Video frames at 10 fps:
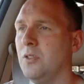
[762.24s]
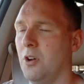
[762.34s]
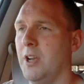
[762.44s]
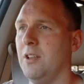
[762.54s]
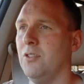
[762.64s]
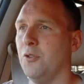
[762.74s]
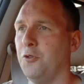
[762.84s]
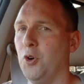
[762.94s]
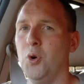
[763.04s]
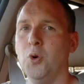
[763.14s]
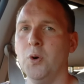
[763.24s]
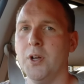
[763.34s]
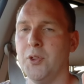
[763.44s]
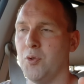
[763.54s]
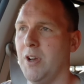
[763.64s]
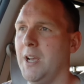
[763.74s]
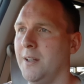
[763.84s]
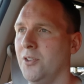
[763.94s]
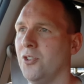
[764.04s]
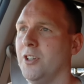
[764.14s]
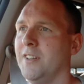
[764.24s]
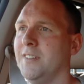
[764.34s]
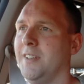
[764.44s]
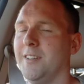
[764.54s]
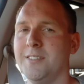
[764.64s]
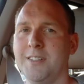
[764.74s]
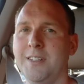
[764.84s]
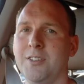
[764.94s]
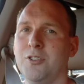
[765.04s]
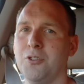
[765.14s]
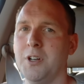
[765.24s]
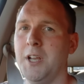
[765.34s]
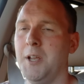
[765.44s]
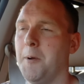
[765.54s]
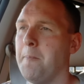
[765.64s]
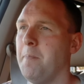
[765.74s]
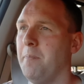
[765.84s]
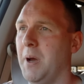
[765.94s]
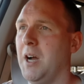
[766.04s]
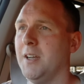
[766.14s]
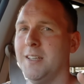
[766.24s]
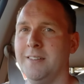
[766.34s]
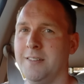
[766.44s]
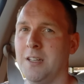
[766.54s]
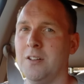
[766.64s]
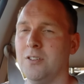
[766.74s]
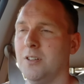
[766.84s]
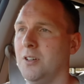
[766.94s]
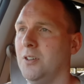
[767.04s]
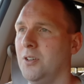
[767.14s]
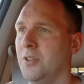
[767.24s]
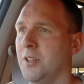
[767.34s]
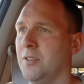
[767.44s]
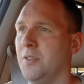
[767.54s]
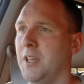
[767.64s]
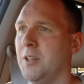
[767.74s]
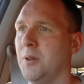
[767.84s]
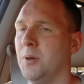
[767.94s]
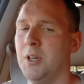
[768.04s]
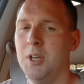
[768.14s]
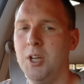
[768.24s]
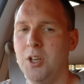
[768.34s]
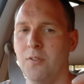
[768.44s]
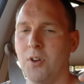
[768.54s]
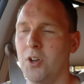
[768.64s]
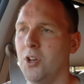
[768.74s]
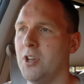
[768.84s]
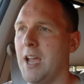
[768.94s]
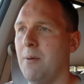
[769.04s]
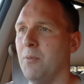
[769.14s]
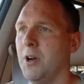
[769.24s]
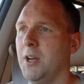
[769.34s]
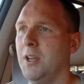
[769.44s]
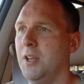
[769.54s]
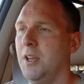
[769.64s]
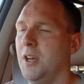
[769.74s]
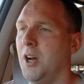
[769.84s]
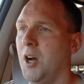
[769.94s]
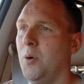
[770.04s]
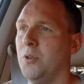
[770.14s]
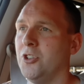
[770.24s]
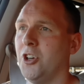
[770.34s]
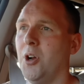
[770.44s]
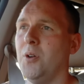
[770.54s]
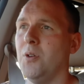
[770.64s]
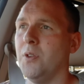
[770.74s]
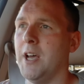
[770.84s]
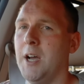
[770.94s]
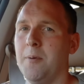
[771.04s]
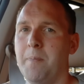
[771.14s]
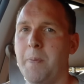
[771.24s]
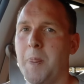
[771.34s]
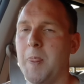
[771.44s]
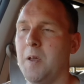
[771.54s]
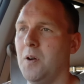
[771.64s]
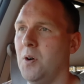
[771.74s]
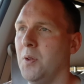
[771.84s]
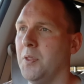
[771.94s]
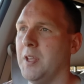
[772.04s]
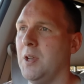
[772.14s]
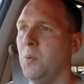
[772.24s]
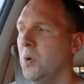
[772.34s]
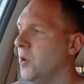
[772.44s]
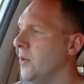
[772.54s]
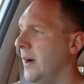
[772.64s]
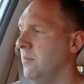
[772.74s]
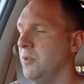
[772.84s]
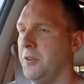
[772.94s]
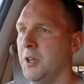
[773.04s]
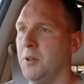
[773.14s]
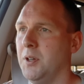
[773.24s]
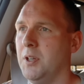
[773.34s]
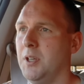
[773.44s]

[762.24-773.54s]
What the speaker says: So it is a full 360 degree parking sensor on this vehicle. You've got your camera. I will show you that on the walk around with you.